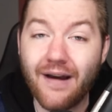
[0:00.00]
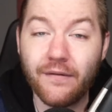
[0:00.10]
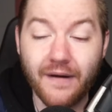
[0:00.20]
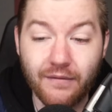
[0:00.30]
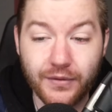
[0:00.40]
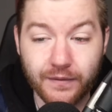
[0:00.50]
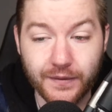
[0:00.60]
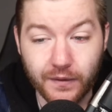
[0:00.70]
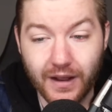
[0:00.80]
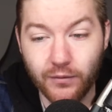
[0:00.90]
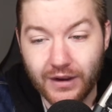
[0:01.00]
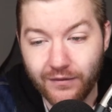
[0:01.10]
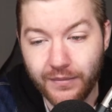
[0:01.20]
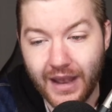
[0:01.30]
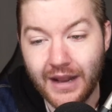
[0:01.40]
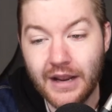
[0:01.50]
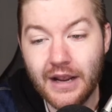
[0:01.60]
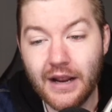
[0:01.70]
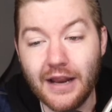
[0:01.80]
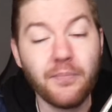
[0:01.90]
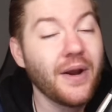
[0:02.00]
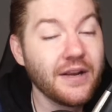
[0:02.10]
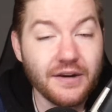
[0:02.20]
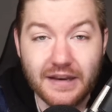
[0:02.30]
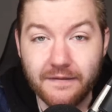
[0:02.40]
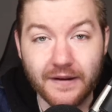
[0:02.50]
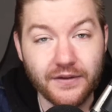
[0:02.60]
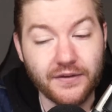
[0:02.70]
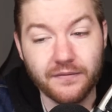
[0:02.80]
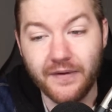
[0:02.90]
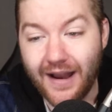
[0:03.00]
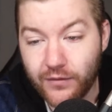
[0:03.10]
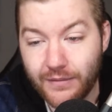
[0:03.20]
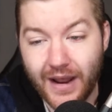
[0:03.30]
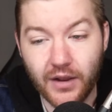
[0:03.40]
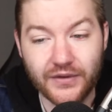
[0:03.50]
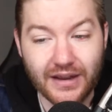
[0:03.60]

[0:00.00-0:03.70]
5 of 5 at the free throw line. We'll give him that. And he played good defense, five rebounds.